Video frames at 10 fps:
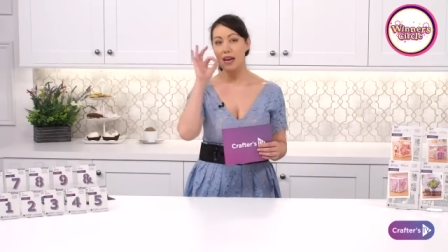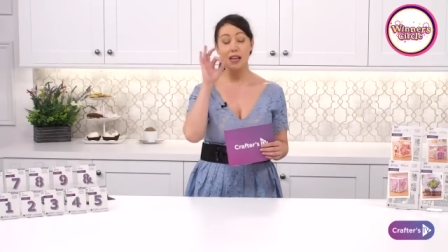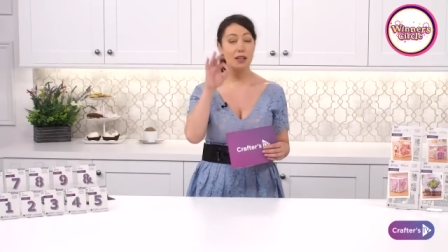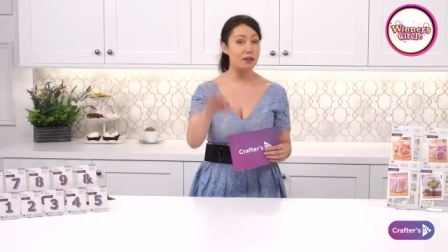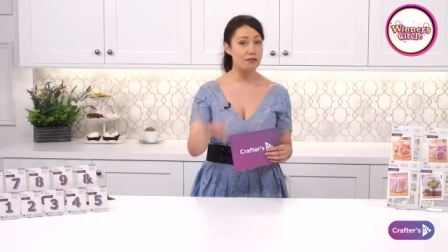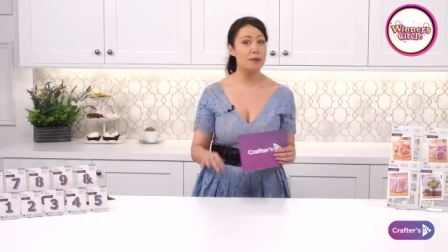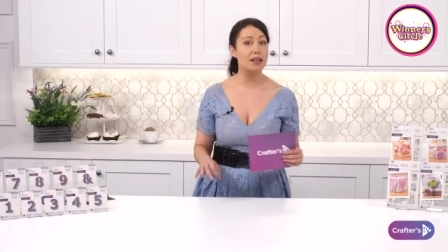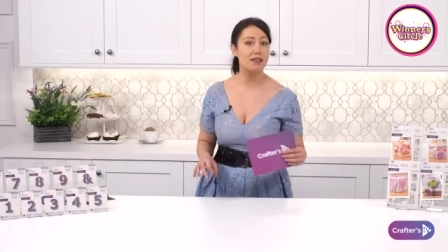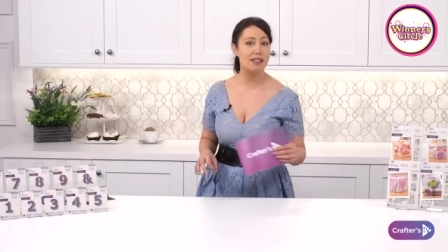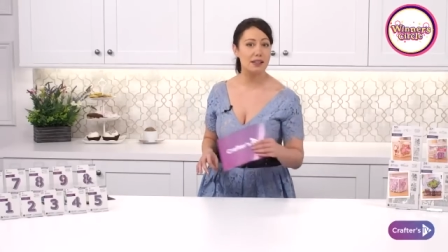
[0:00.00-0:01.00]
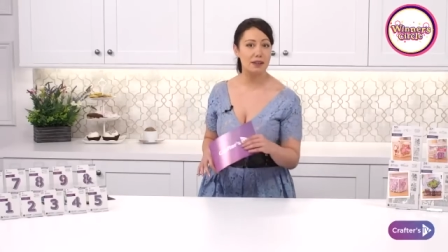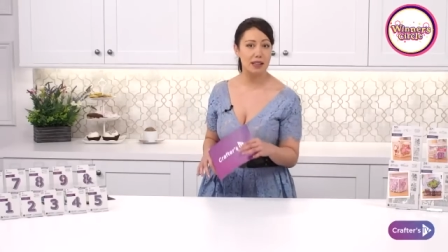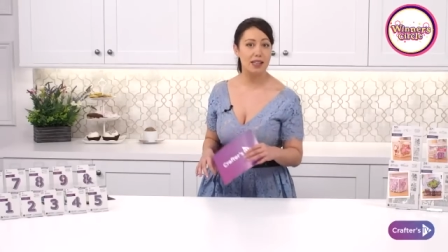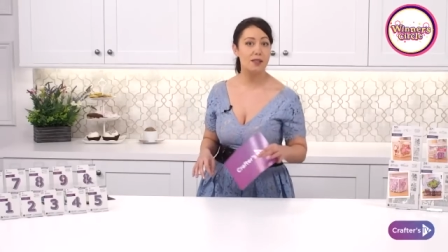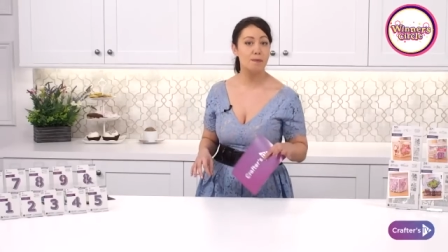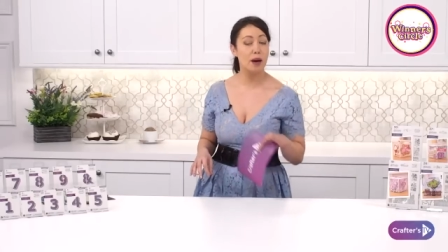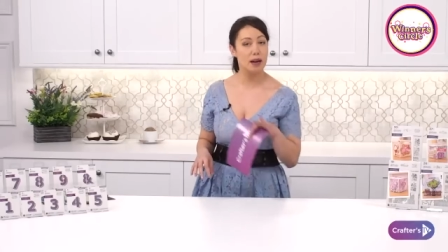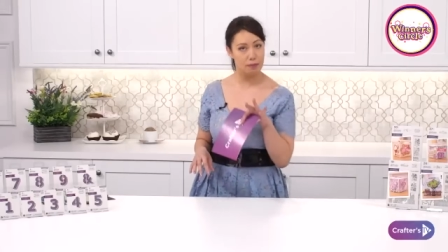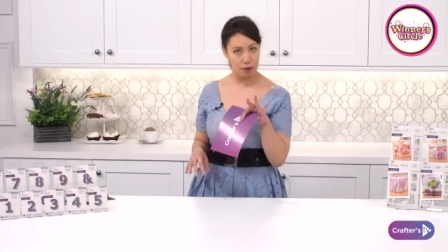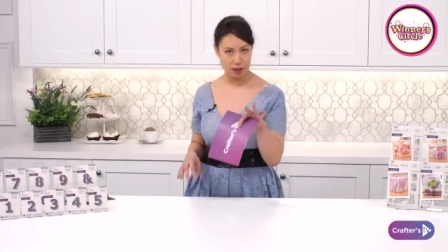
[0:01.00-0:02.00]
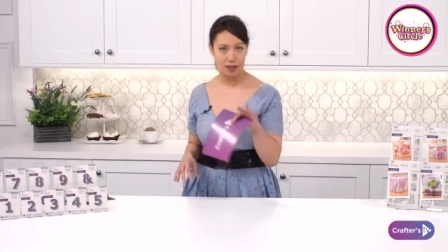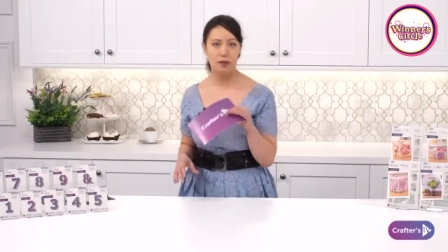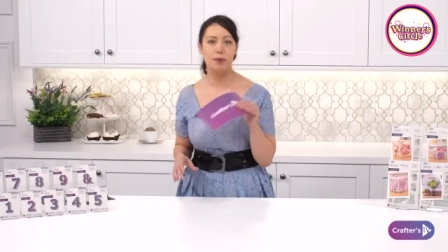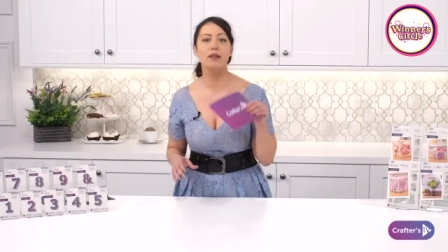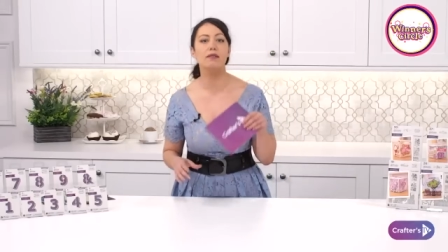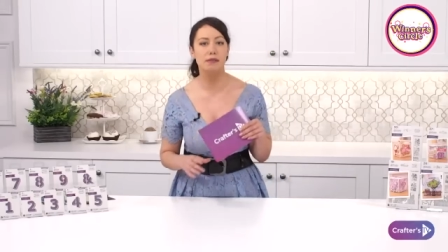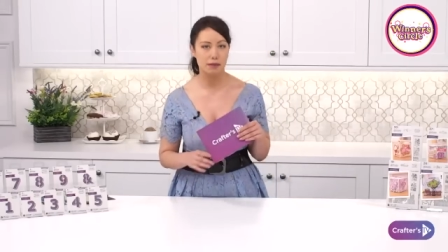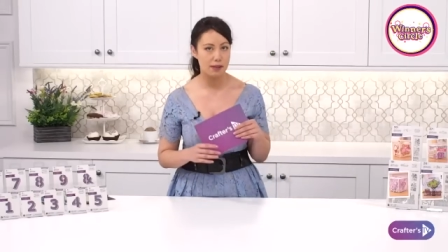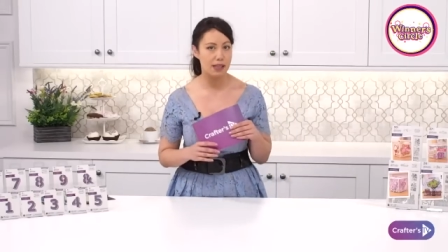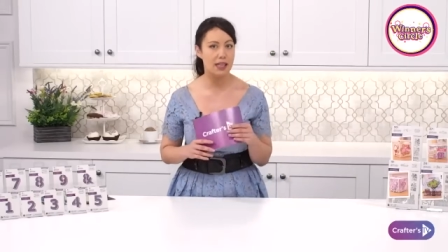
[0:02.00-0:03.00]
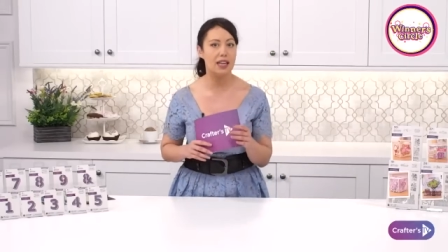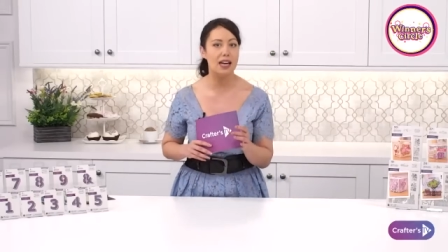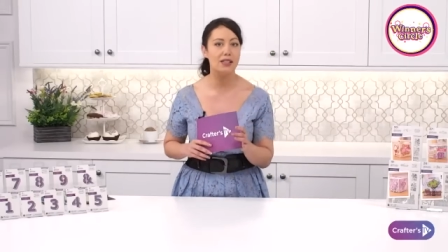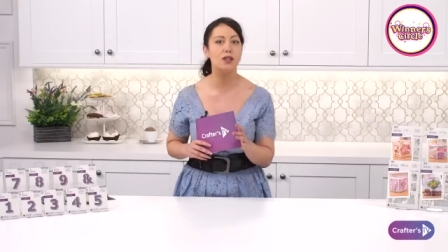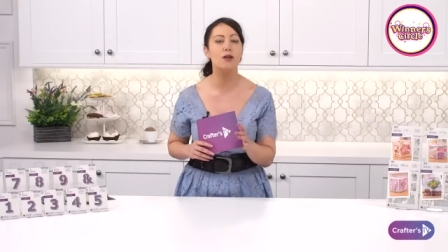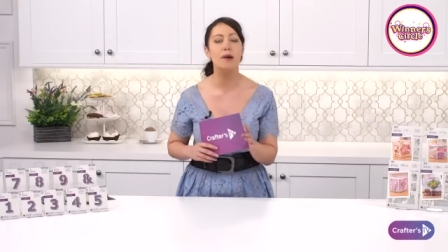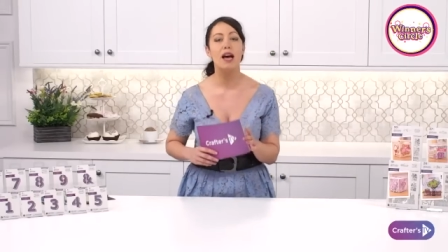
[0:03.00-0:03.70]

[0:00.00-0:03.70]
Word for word: I don't know if I'm allowed to tell you this, but I am going to give you a little sneaky heads up.